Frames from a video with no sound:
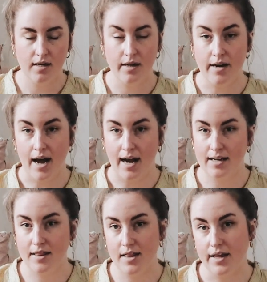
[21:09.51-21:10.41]

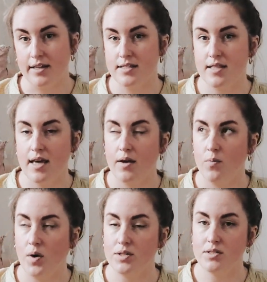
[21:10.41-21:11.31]
9 things they
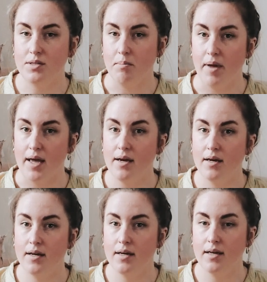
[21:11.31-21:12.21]
want to make